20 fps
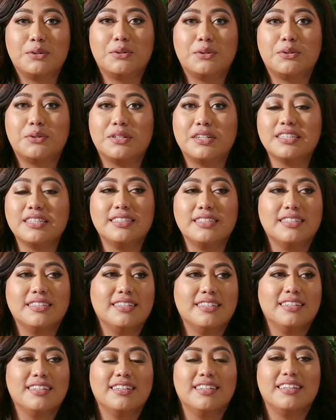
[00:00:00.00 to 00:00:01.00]
Or
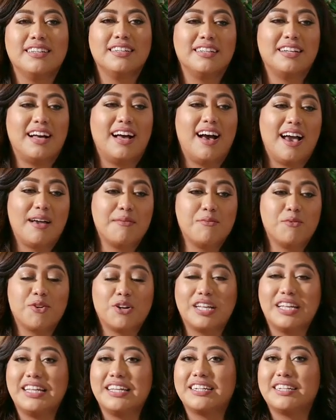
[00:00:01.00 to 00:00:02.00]
I'm
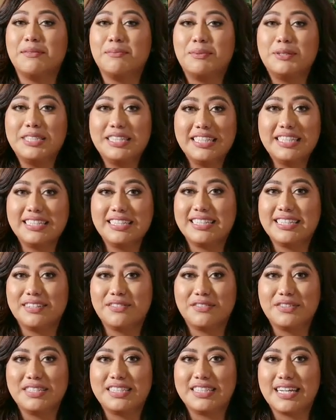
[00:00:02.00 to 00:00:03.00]
working a completely
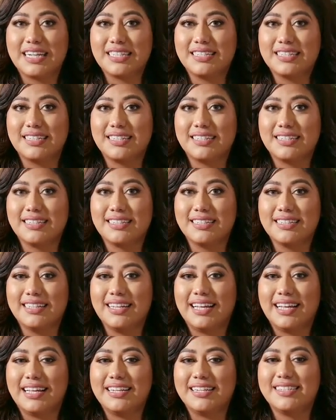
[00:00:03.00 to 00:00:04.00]
different sector
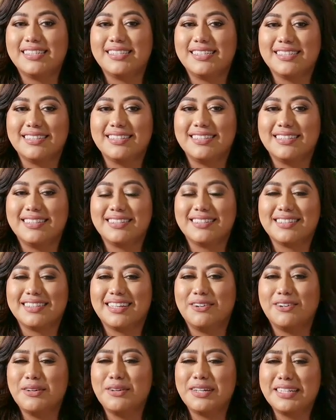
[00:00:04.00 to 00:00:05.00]
and
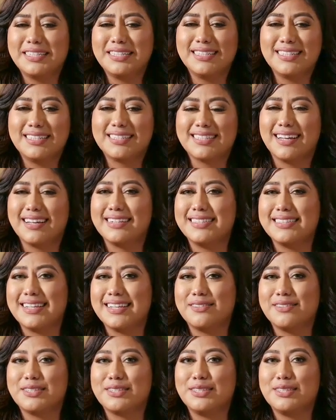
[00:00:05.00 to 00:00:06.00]
going into design
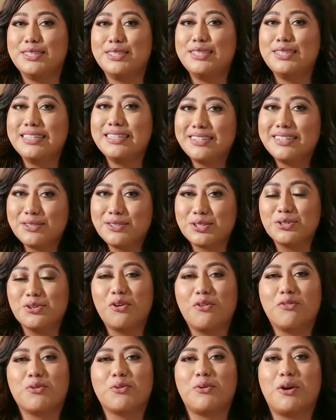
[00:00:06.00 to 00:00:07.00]
sounds a little
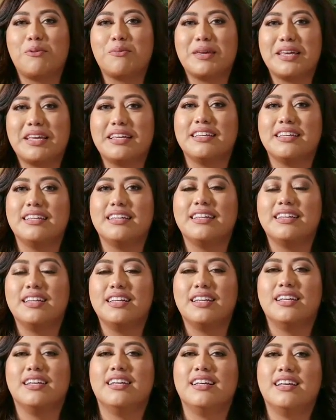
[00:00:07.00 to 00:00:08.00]
too overwhelming.
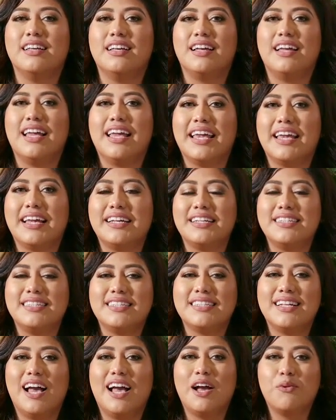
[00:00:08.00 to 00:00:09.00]

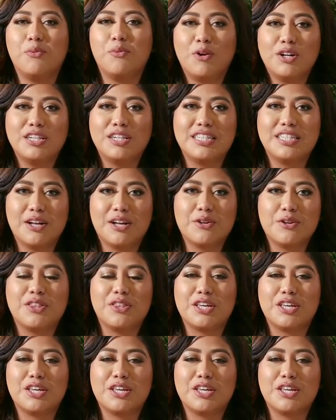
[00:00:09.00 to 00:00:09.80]
And I want to tell